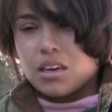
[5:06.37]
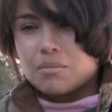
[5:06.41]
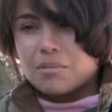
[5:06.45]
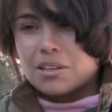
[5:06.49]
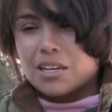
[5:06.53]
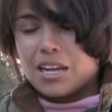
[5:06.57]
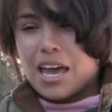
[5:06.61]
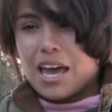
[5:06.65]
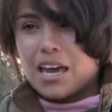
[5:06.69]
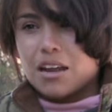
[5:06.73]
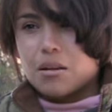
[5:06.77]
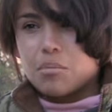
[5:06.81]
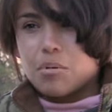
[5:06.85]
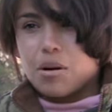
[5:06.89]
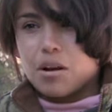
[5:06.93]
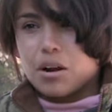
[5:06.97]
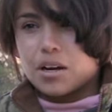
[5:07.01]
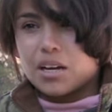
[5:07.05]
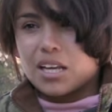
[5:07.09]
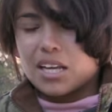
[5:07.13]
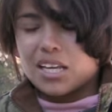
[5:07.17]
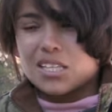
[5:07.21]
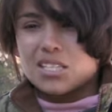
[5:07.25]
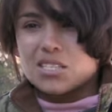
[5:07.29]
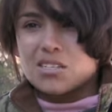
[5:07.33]
and had a
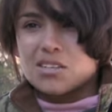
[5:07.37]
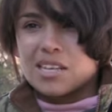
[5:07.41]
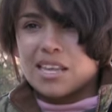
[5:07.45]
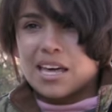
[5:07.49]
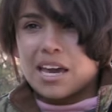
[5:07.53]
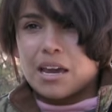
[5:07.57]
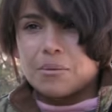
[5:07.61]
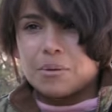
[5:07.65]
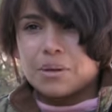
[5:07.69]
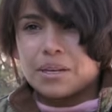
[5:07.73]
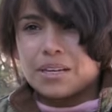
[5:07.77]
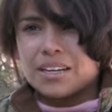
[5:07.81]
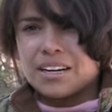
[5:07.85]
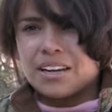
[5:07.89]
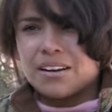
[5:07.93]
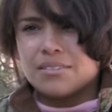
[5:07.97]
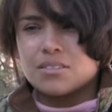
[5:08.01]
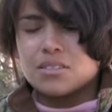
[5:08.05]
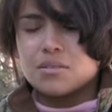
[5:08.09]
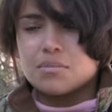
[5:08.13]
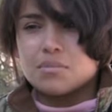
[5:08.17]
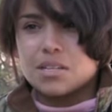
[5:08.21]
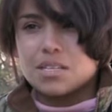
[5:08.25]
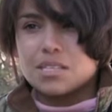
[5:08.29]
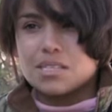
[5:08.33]
party so that I wouldn't have
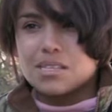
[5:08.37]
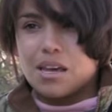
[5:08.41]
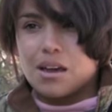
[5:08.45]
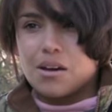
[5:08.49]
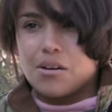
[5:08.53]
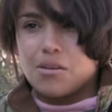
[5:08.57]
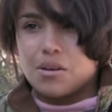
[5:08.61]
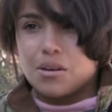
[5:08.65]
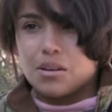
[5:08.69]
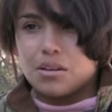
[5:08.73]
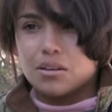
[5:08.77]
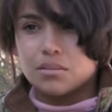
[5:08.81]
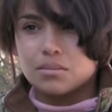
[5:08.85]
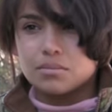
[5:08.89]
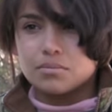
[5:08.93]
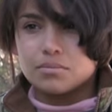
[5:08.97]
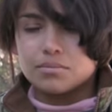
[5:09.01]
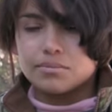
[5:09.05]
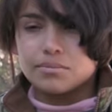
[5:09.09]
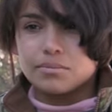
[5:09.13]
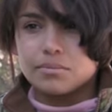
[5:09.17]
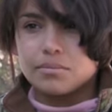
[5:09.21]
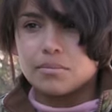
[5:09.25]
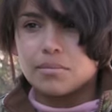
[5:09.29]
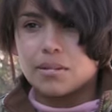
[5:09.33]
to miss out.
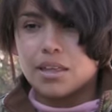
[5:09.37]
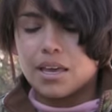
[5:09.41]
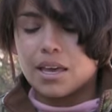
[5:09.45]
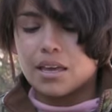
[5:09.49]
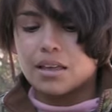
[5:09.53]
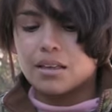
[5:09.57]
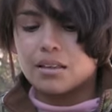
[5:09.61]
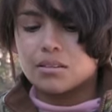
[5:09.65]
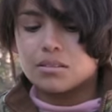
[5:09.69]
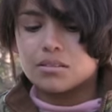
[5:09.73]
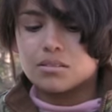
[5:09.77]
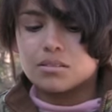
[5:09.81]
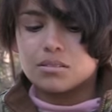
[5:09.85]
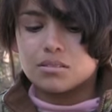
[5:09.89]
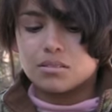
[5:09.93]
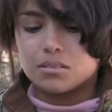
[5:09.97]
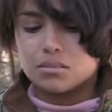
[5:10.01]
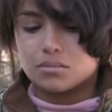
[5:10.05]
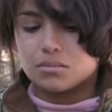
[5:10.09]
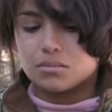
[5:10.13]
And